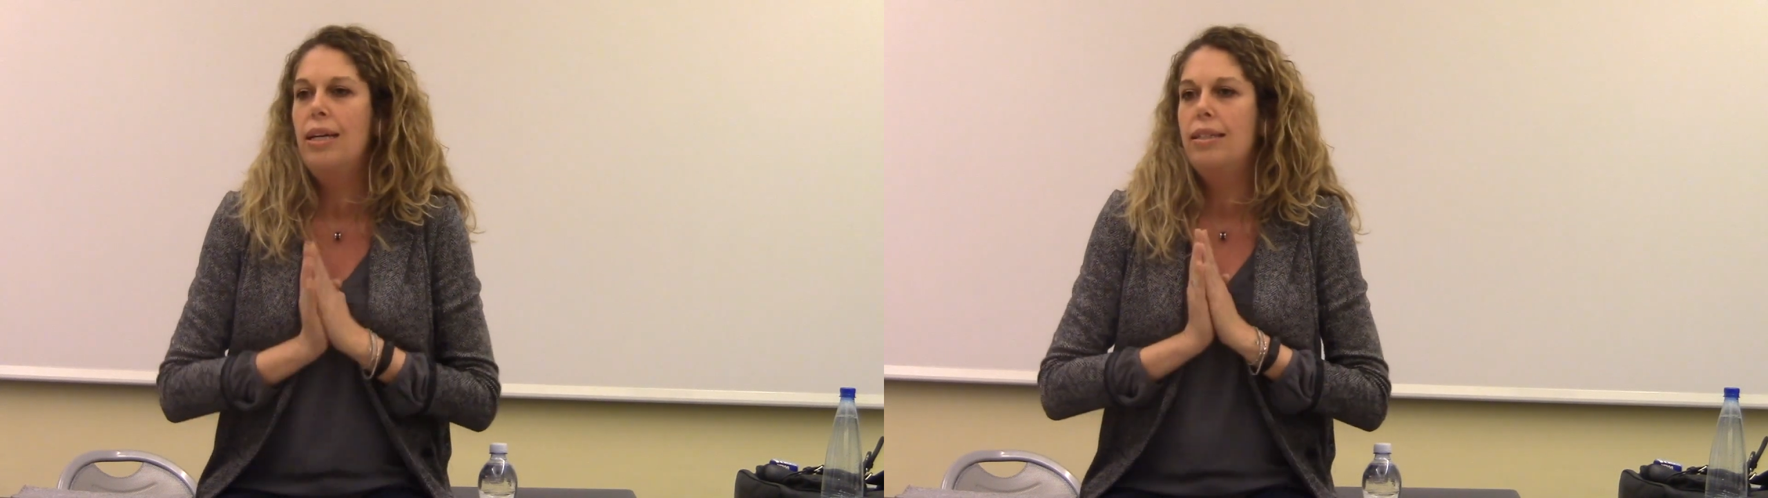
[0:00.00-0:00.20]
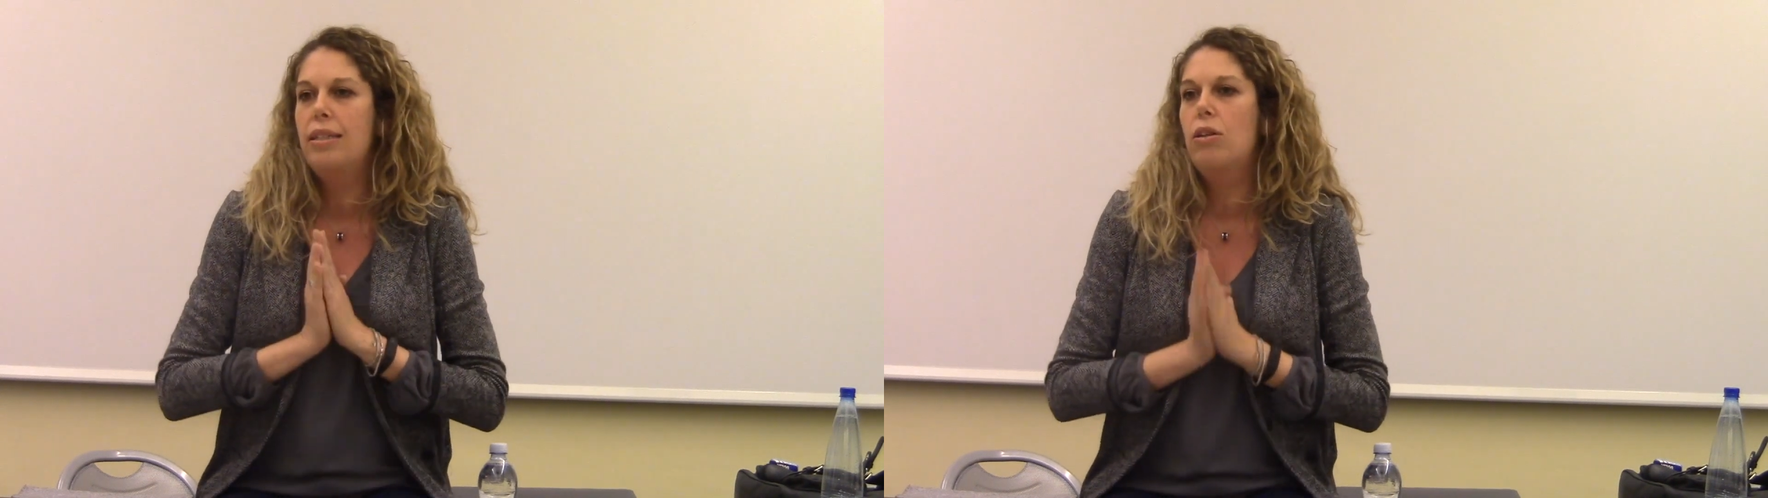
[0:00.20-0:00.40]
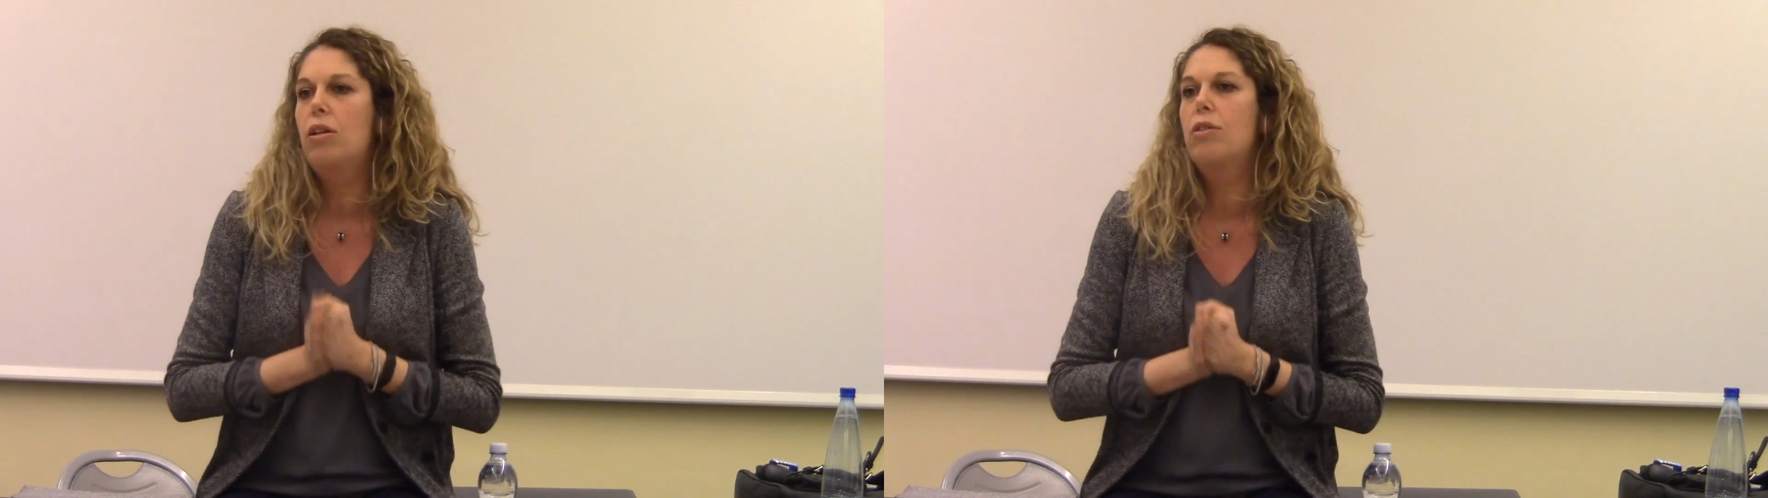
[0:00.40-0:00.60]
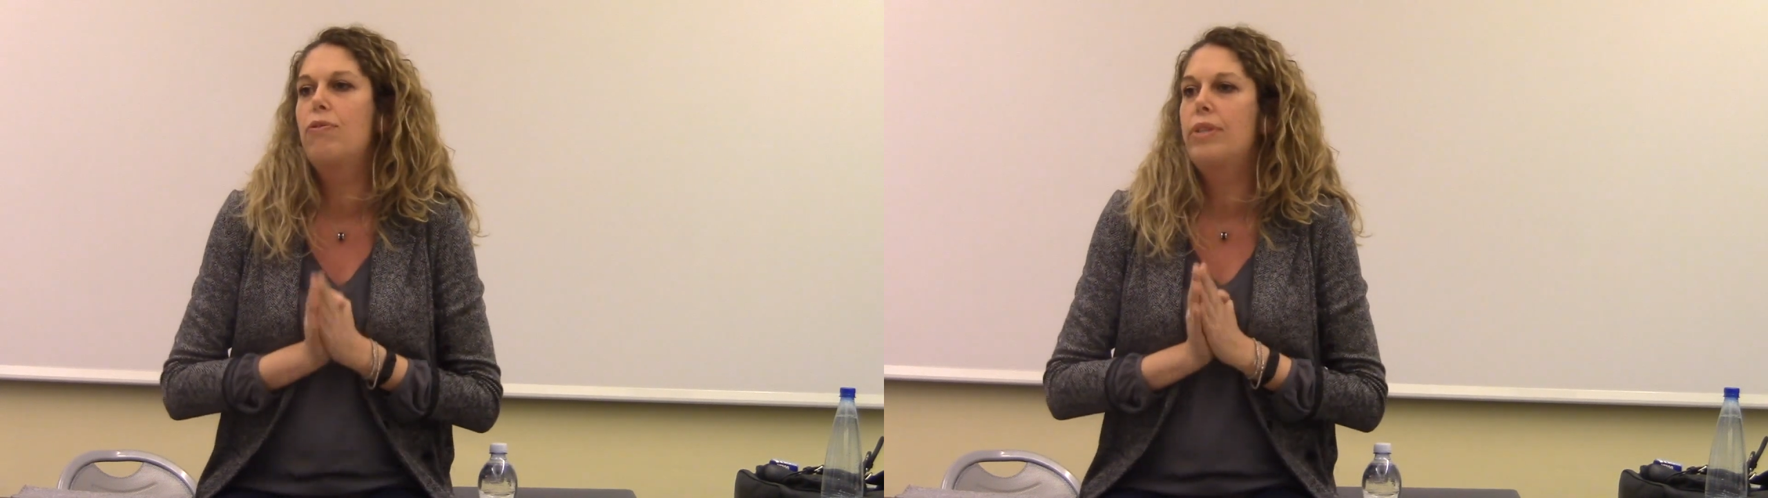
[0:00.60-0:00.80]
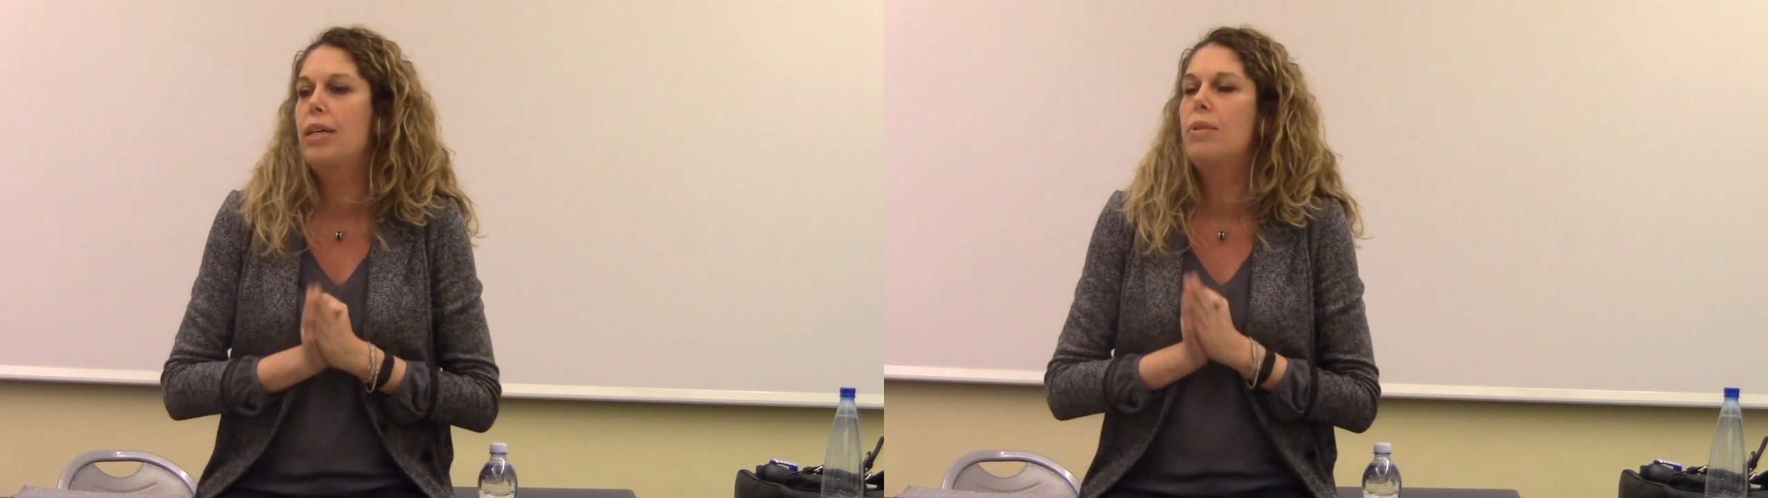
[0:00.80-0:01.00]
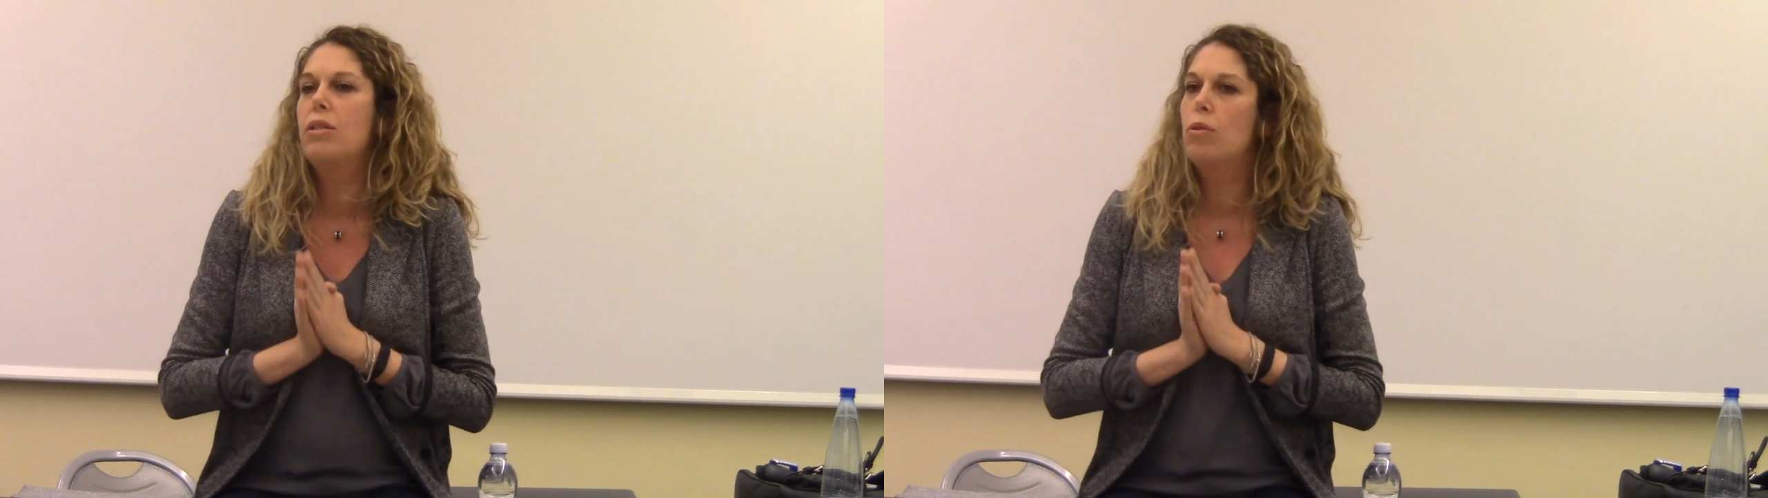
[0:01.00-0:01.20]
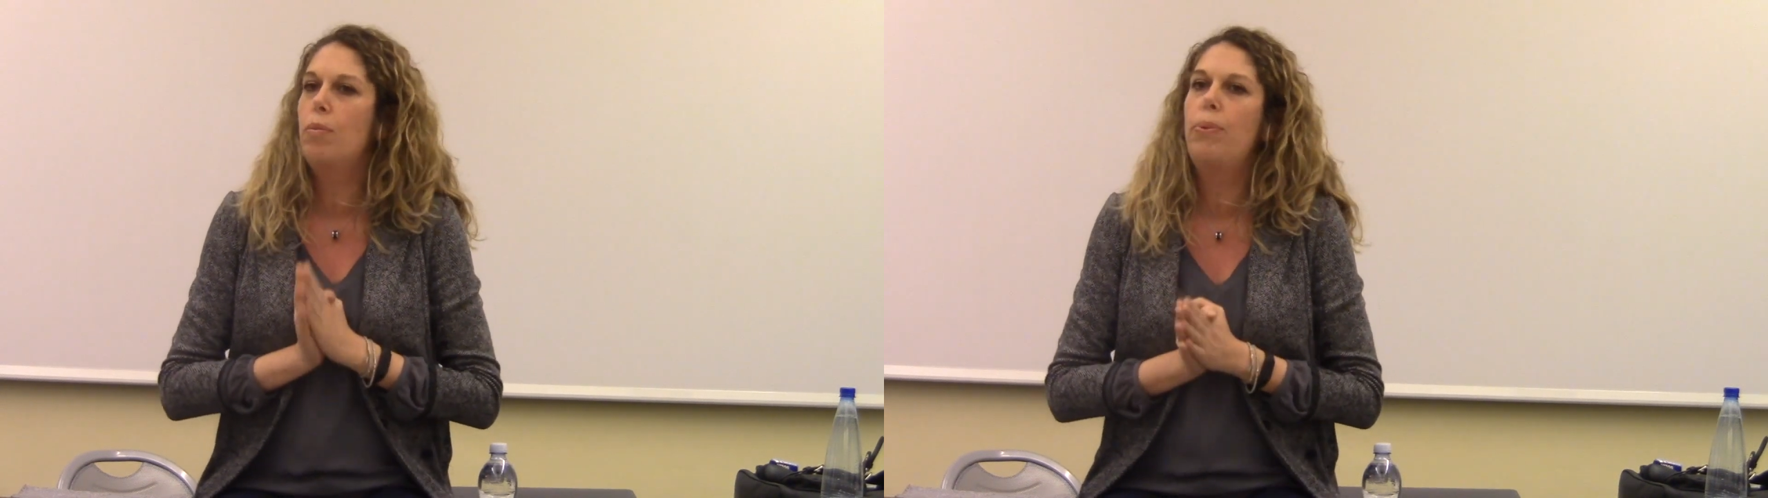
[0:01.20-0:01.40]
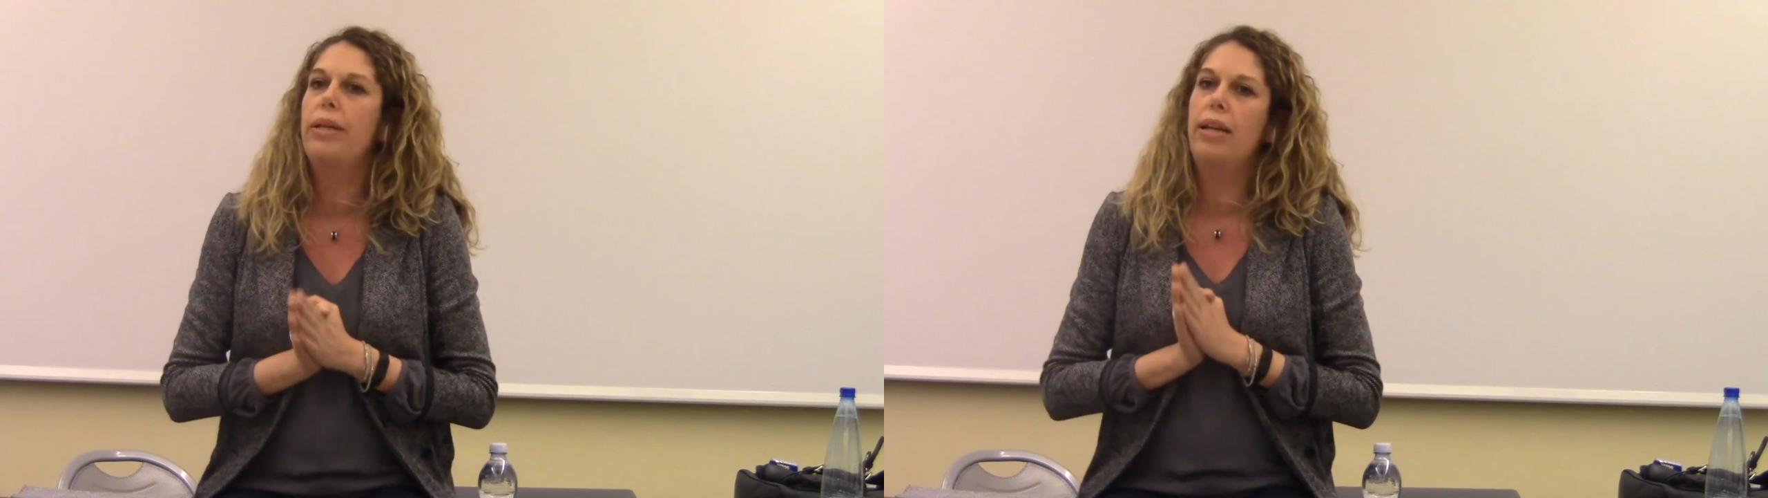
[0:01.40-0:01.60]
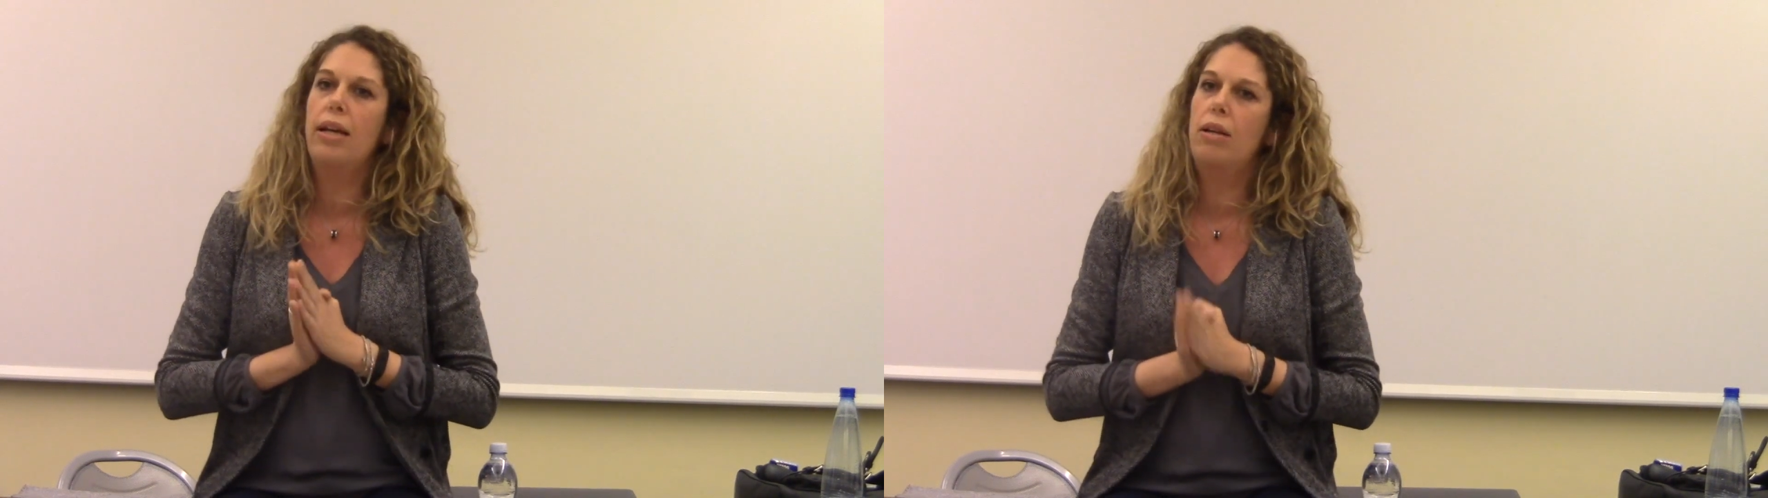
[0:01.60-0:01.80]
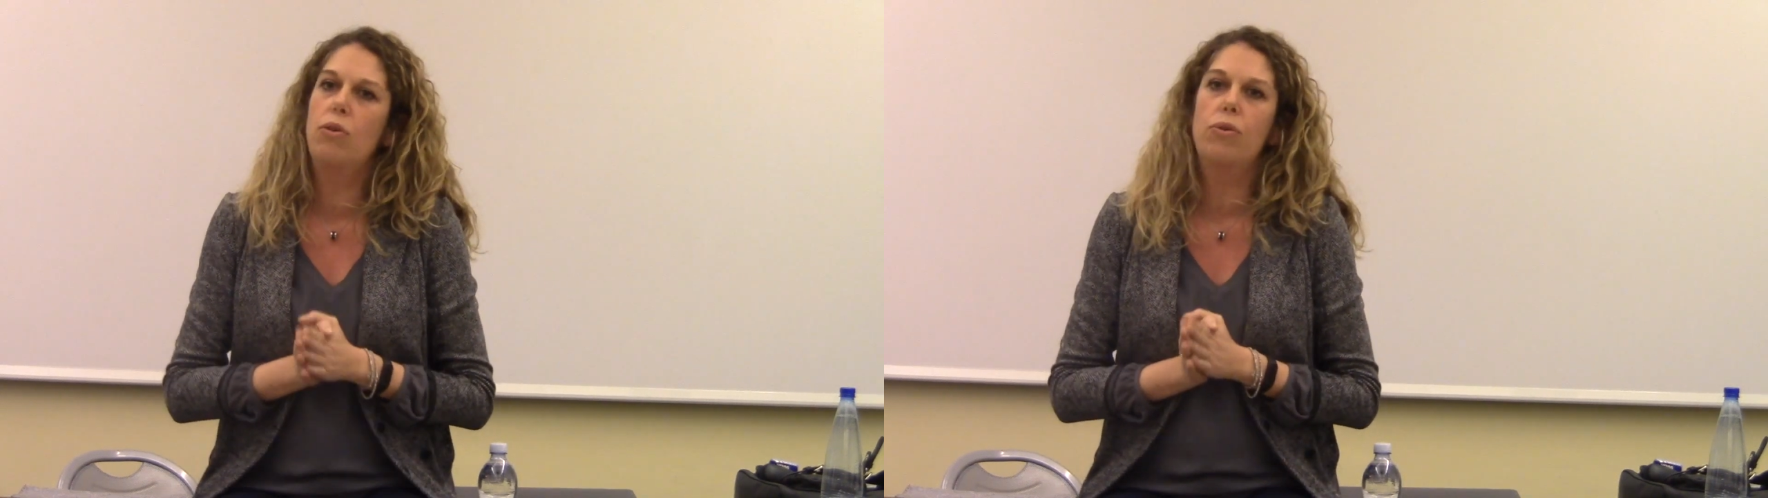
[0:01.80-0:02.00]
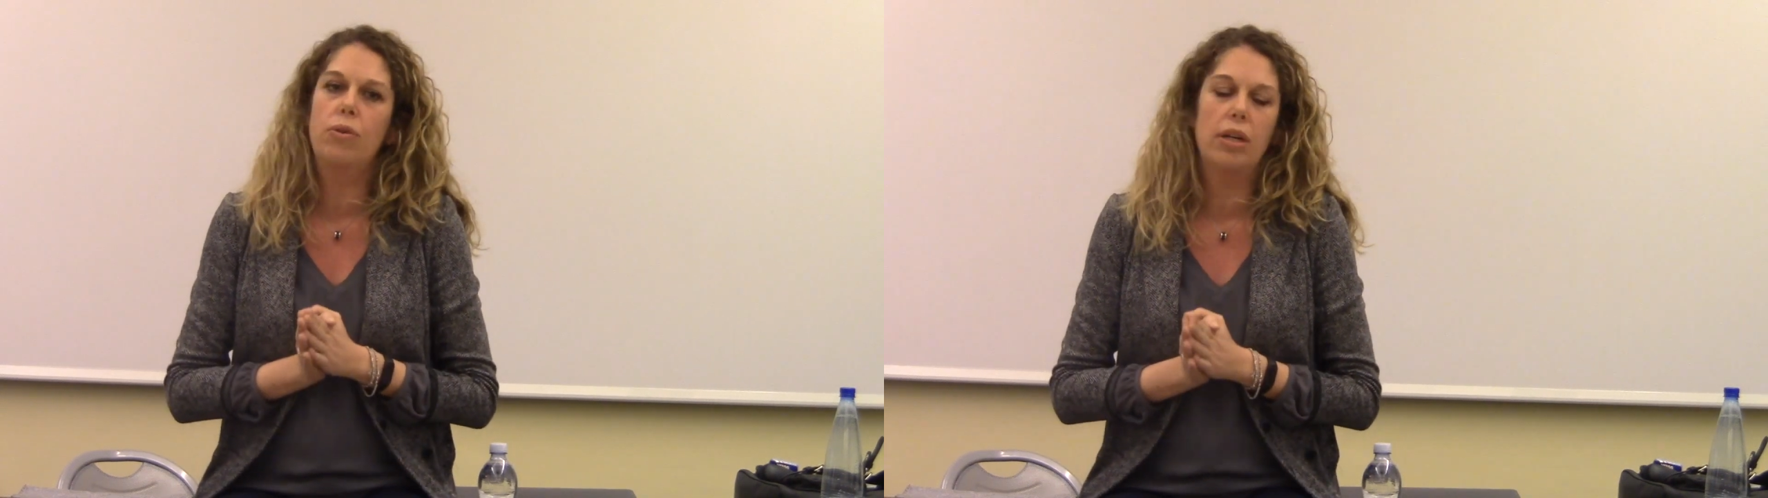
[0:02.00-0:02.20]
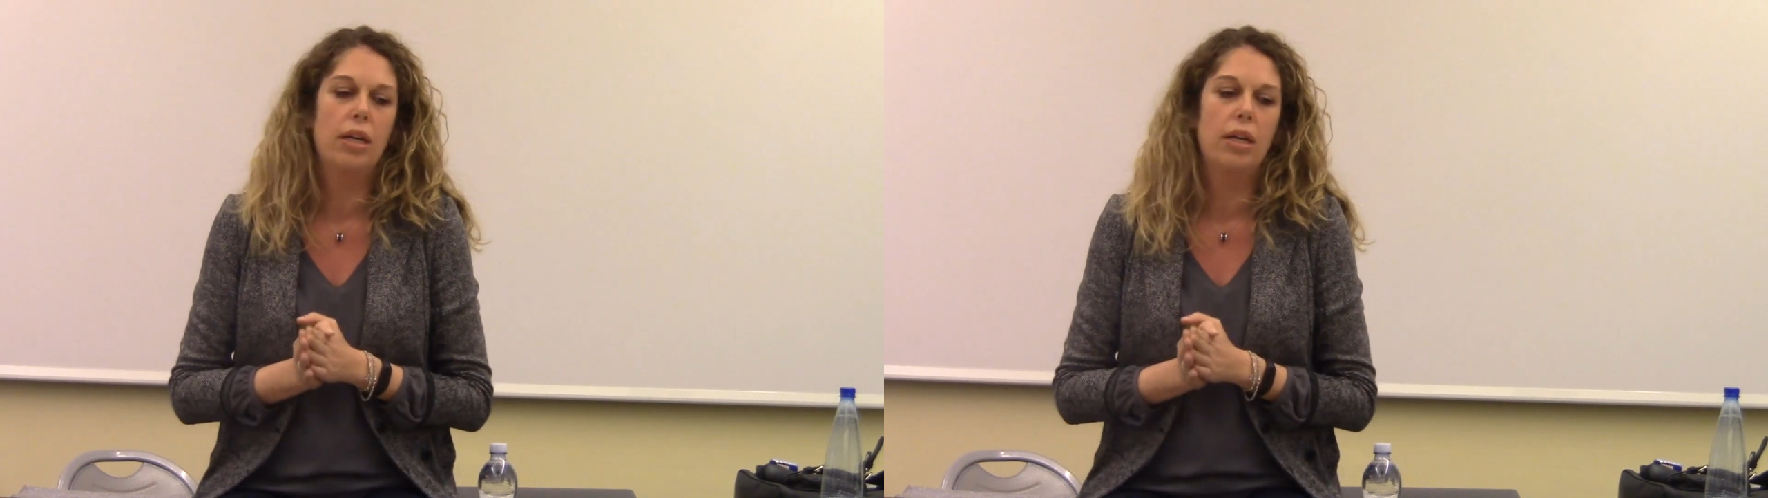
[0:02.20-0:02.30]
that a lot of time is completely unknown.